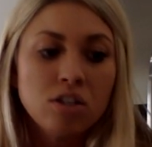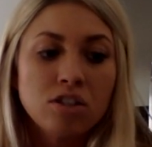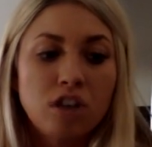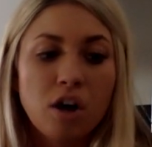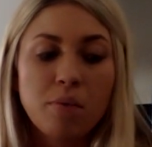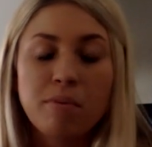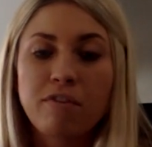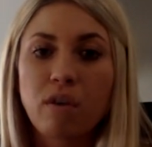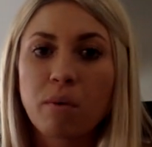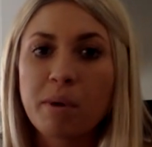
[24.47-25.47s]
So
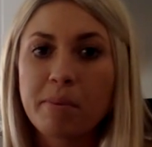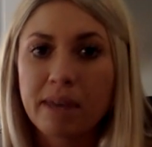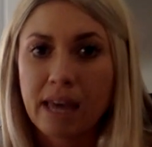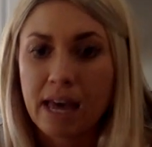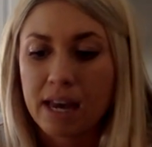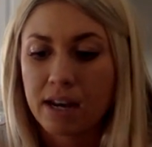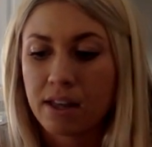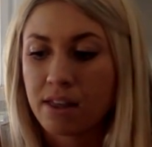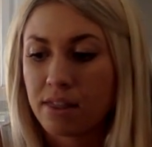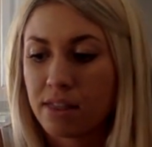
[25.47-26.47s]
before we begin
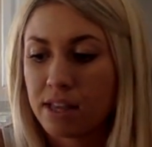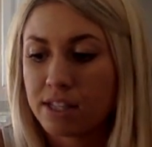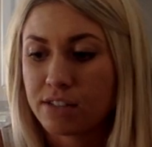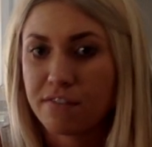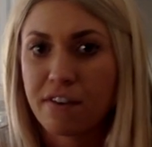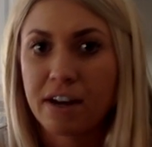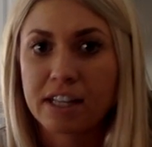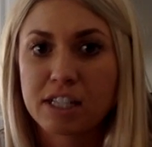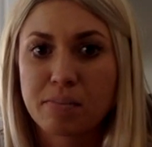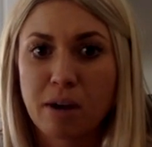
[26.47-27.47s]
this fun
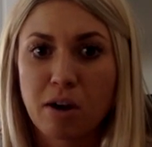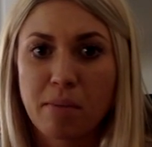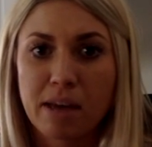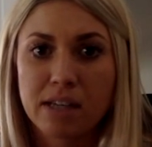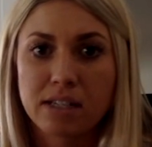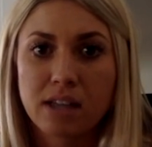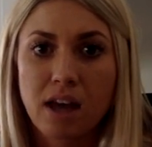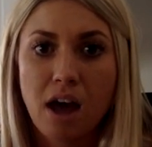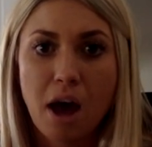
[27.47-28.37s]
experiment,